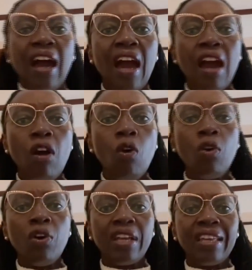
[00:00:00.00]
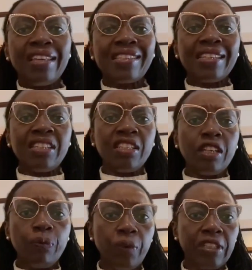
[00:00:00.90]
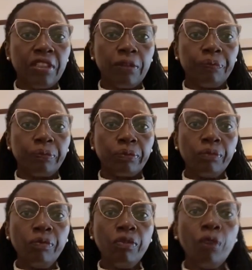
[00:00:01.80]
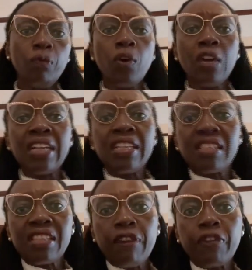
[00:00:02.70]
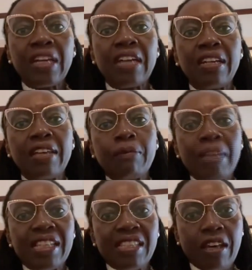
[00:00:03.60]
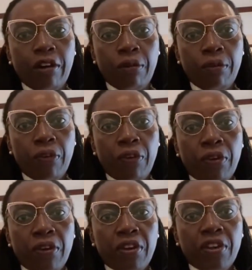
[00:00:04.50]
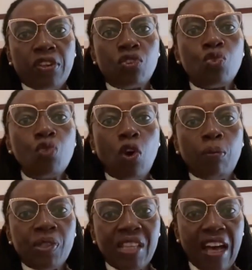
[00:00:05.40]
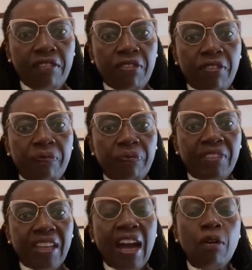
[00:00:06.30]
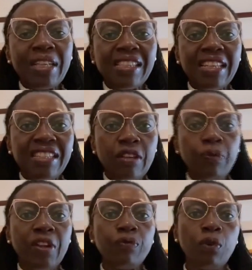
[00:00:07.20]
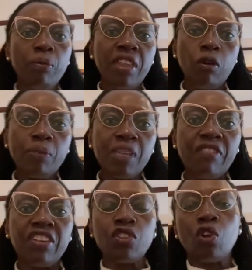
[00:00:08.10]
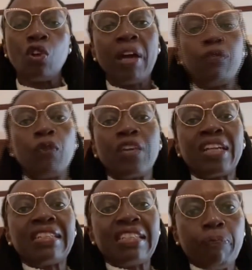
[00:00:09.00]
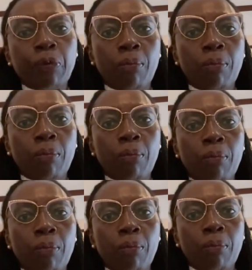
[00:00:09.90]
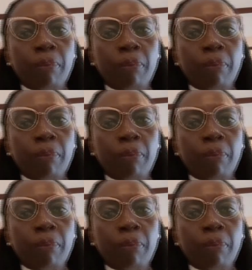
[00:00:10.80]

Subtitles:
how is it different for an East African like myself to observe? How is it different from the observation by foreign diplomats?